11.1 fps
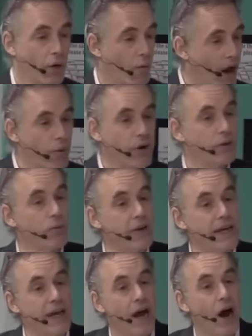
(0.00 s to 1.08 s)
Why wouldn't
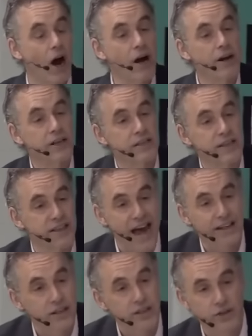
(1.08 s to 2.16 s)
we harness
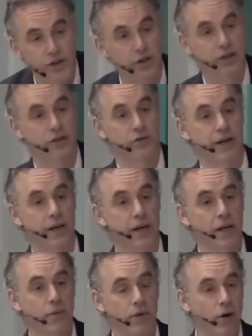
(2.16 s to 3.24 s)
that circuitry?
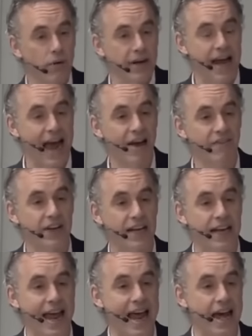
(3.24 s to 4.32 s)
We already have it at
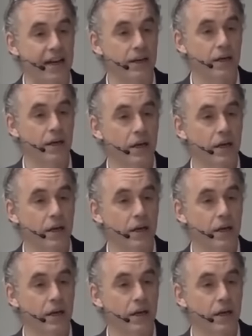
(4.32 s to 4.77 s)
hand.